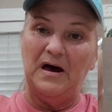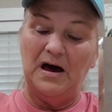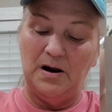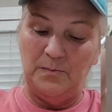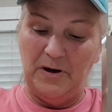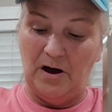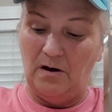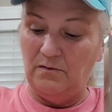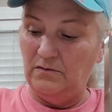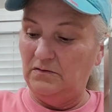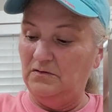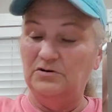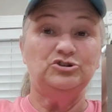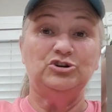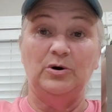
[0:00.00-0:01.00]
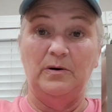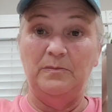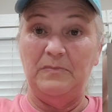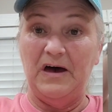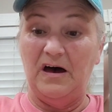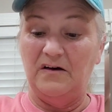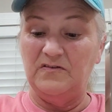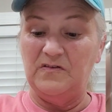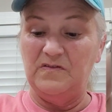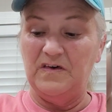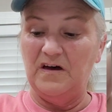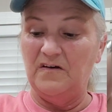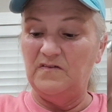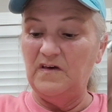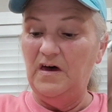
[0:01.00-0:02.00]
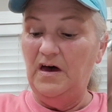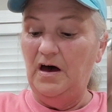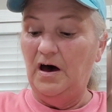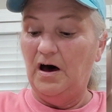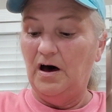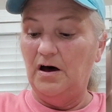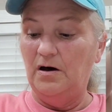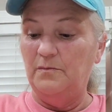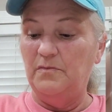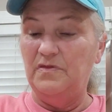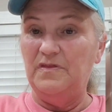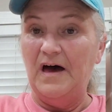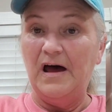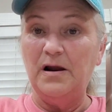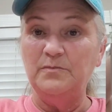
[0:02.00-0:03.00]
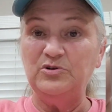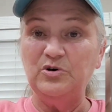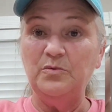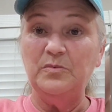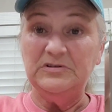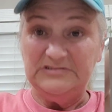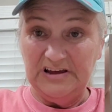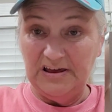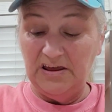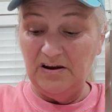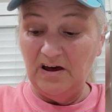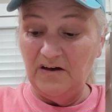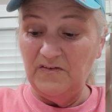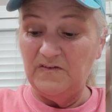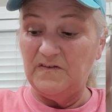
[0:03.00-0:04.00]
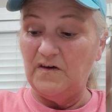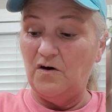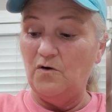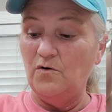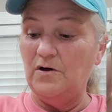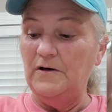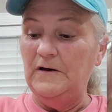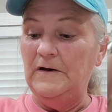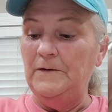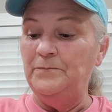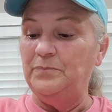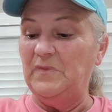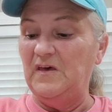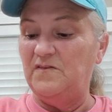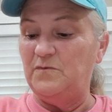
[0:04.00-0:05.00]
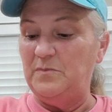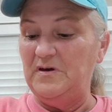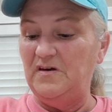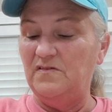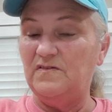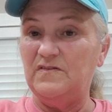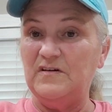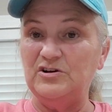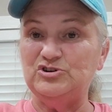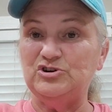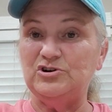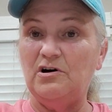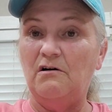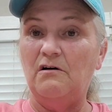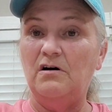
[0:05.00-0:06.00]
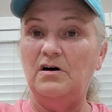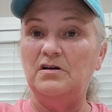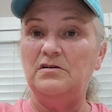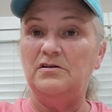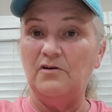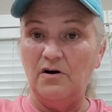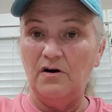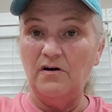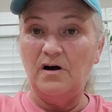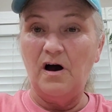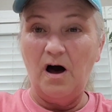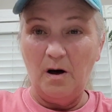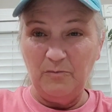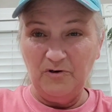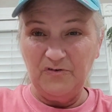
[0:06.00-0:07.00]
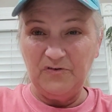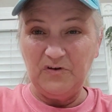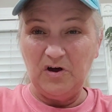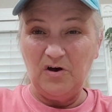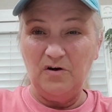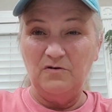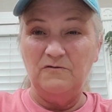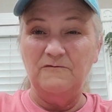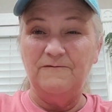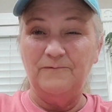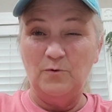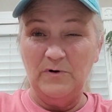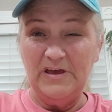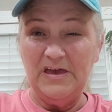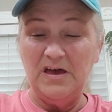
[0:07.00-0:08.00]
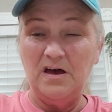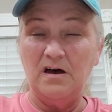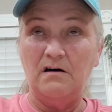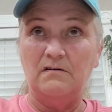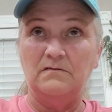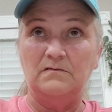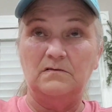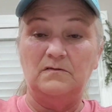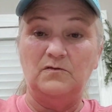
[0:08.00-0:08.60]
bad about showing bags and things. Um, that I'm doing with Dinky Dye Silk. It's being stitched on dark cobblestone 40 count